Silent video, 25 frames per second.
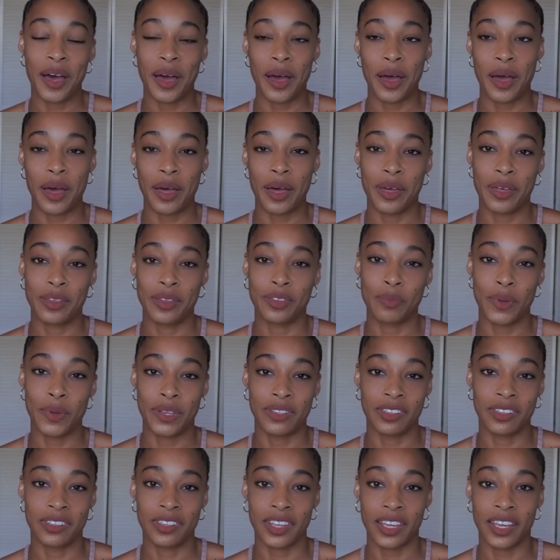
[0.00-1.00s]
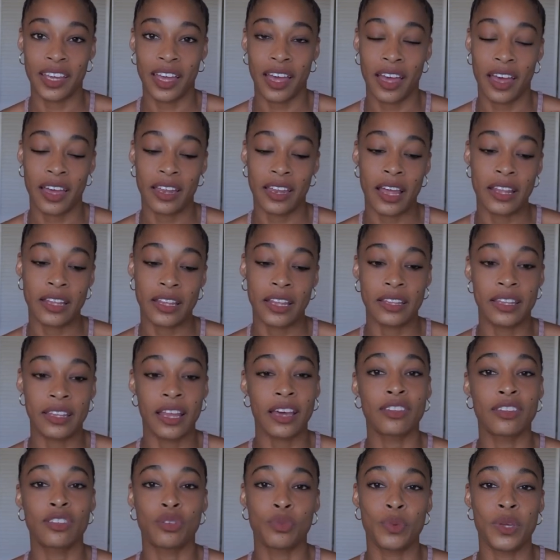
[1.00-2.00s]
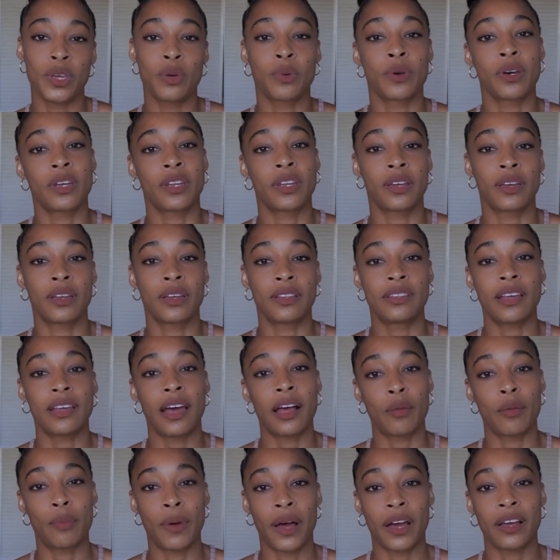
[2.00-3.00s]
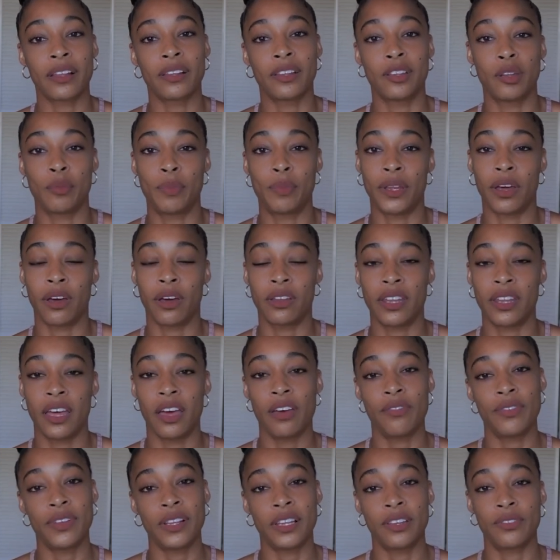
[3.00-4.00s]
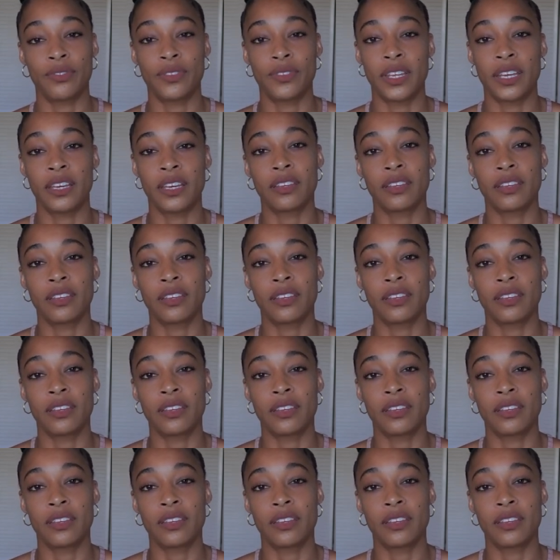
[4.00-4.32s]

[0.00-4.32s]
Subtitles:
as best as I can. And then next week, we're gonna dial back a little bit on the heavy lifting.